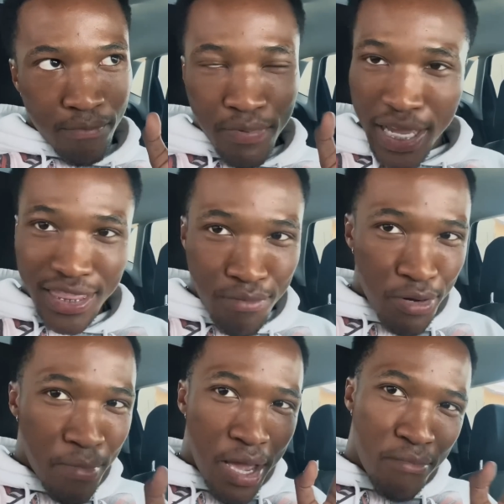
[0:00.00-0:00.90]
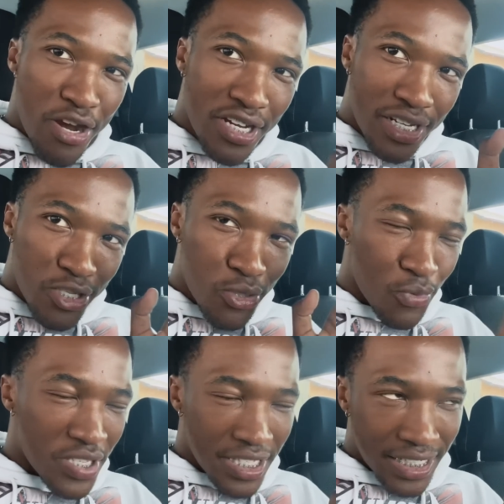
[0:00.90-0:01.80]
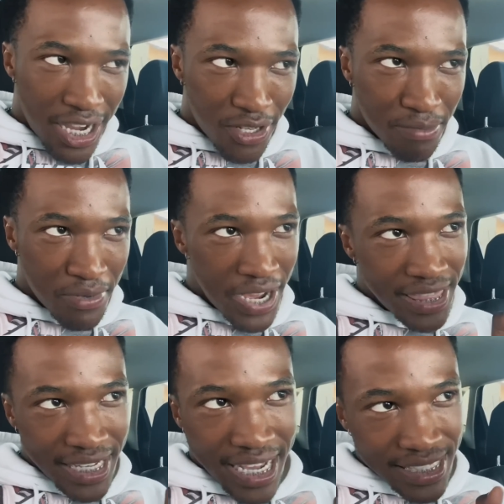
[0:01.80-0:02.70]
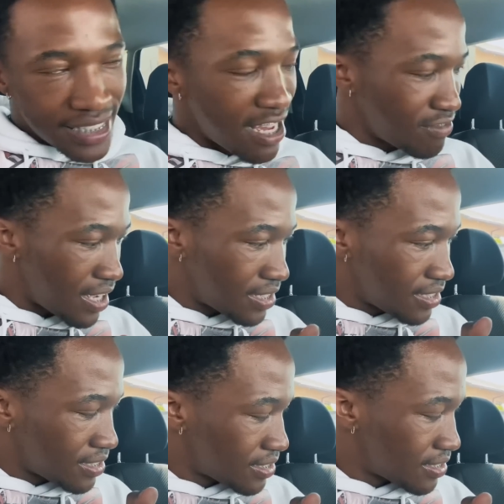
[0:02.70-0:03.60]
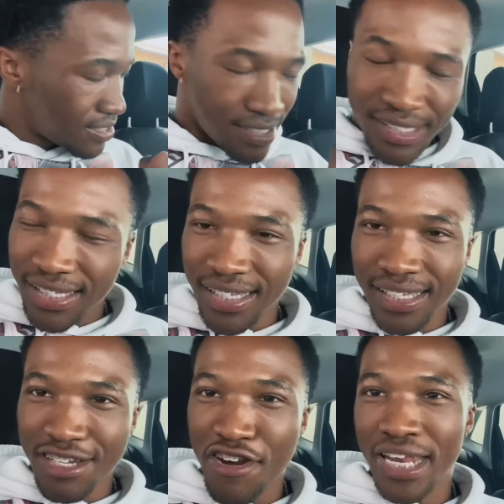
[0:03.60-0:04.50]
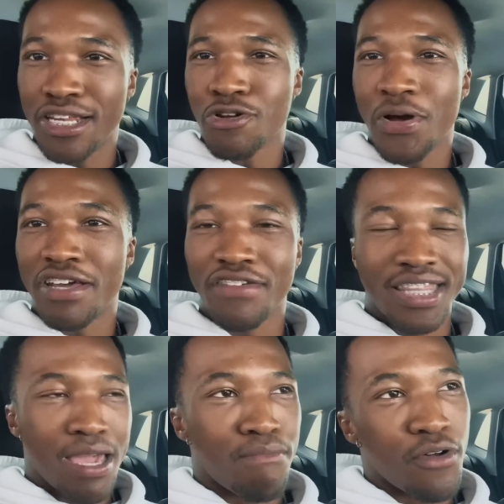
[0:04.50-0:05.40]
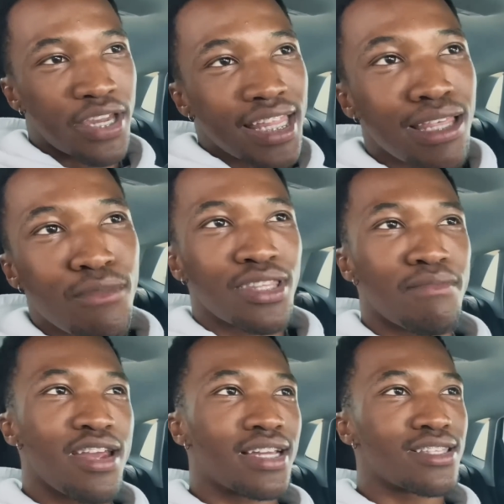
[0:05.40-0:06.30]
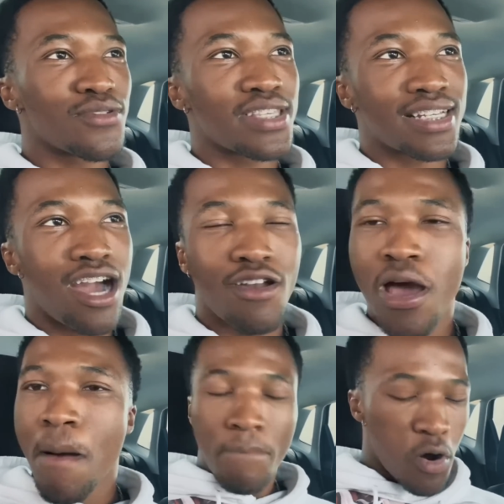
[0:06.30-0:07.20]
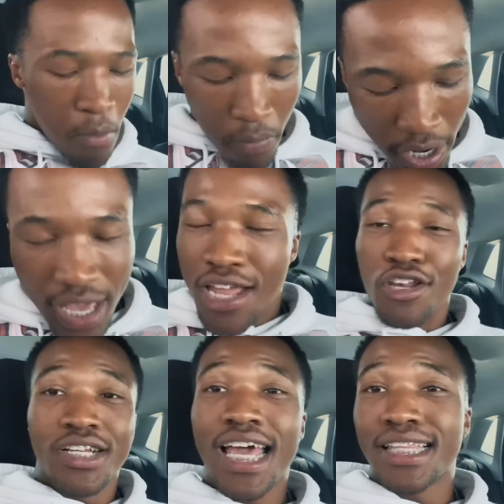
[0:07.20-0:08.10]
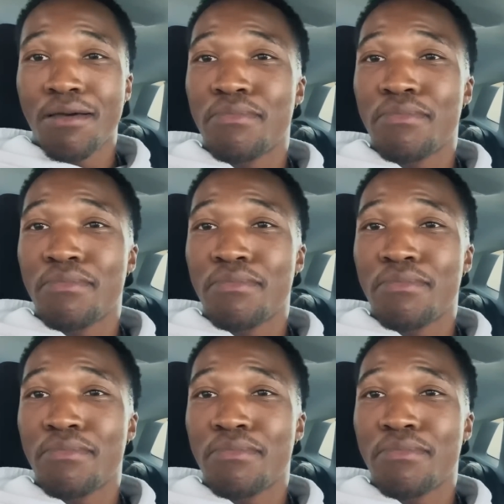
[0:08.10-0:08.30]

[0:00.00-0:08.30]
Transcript: get them on my American or Swiss account, bro. I think I still have, like, credit or whatever there, bro. Get them on the American Sis account. Boom, boy. Look like that